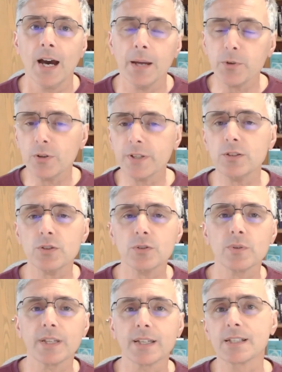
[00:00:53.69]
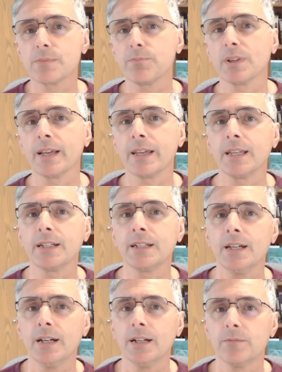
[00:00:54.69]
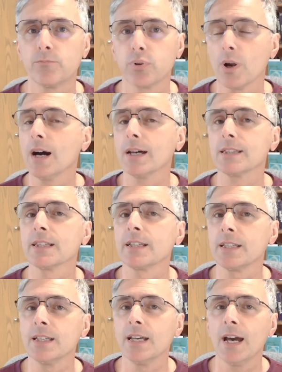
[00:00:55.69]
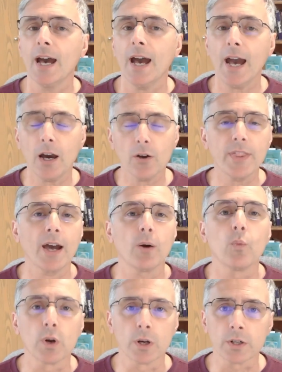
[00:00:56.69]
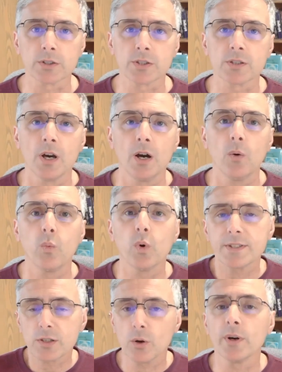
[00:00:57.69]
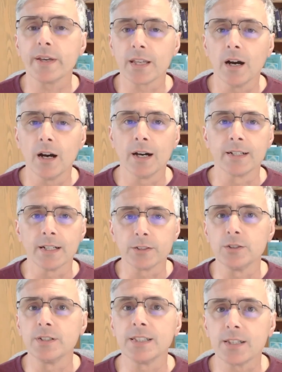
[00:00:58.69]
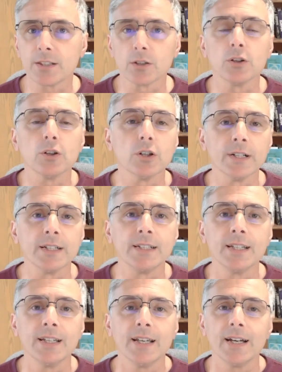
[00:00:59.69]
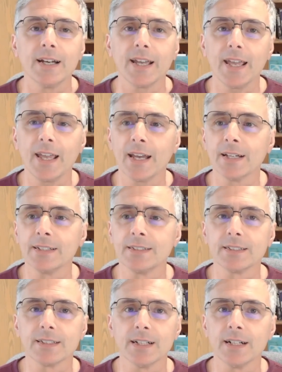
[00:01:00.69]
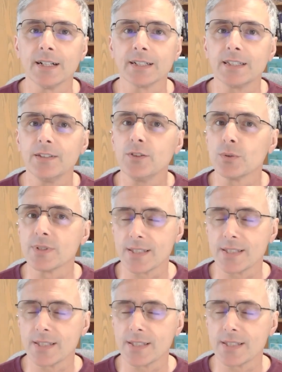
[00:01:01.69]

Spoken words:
I'm going to explain broadly how that works, what's going on underneath the hood, and give you a